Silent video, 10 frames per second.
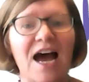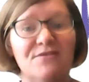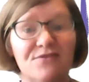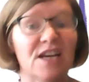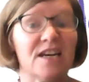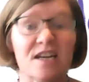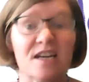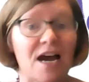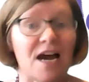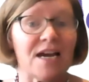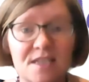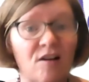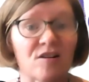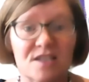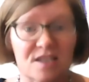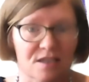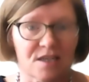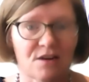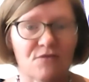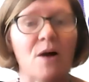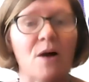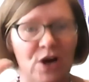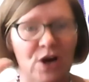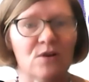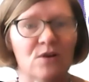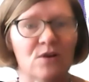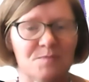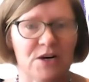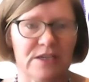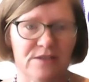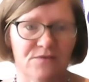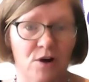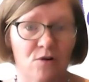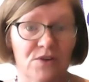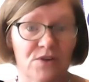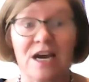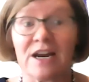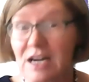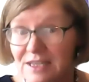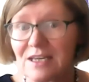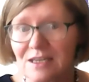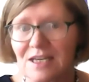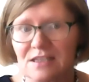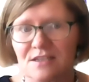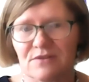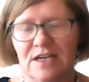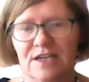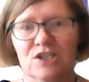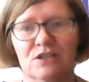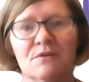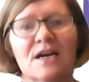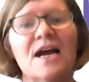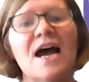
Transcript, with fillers: and feeling exhausted from the whole experience of COVID. And I think that's a real issue.